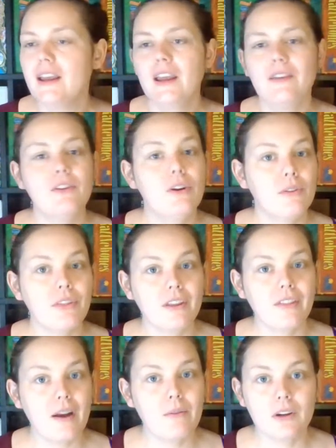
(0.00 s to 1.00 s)
If you don't
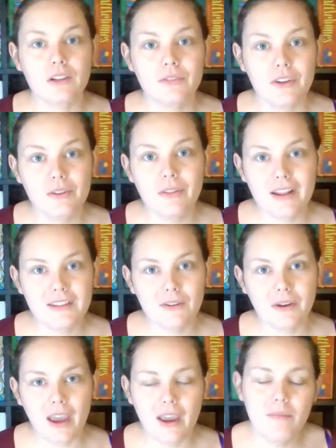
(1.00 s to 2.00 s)
think that works for you, that's
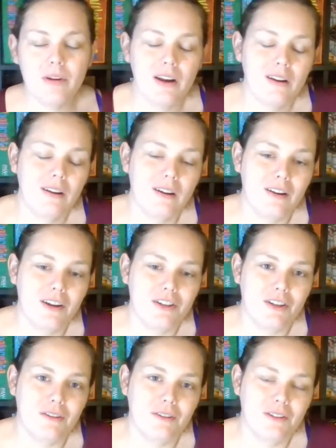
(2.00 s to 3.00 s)
okay. But I'd encourage
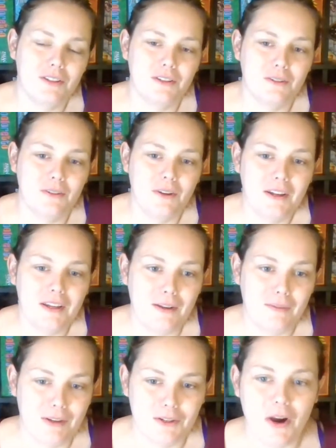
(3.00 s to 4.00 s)
you to
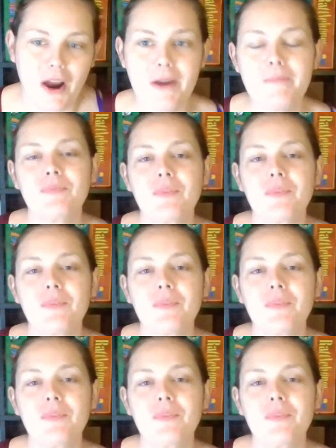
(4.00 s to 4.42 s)
give it a try.